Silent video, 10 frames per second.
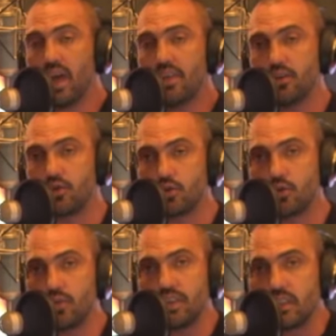And they're
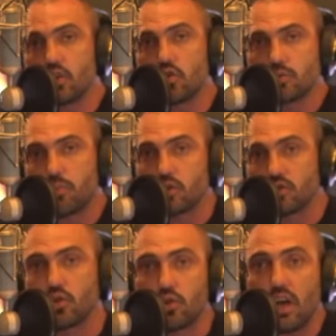doing it little spurts.
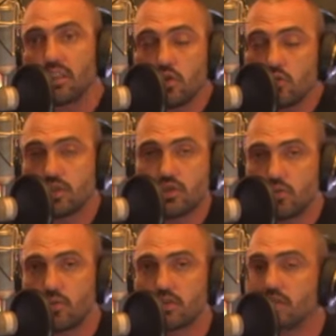So they're not losing
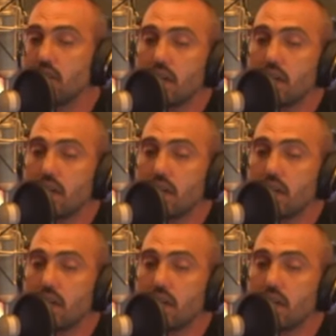too much and they're